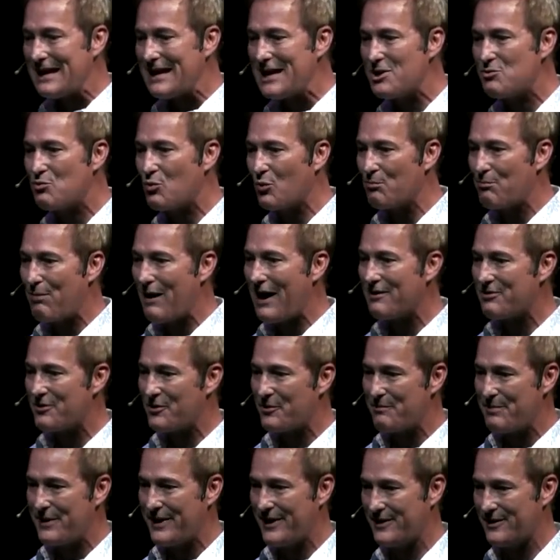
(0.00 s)
equaled by
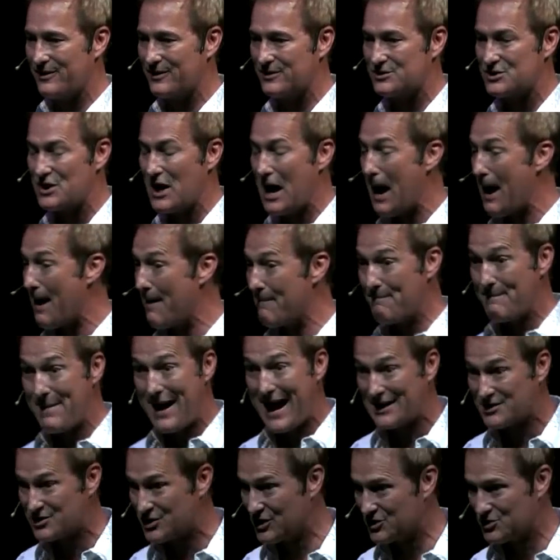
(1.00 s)
their peers, a
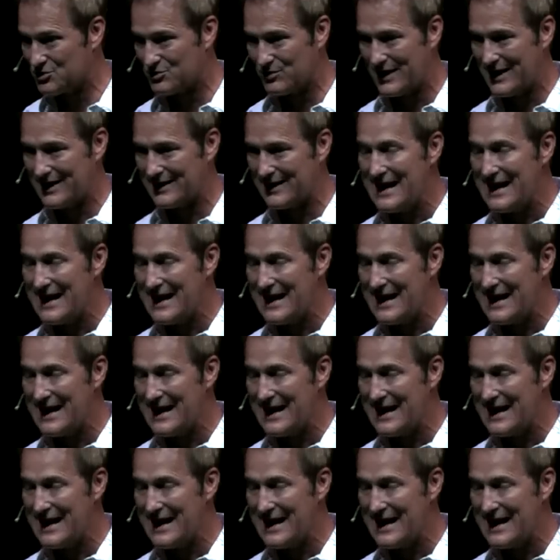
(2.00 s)
magic trick,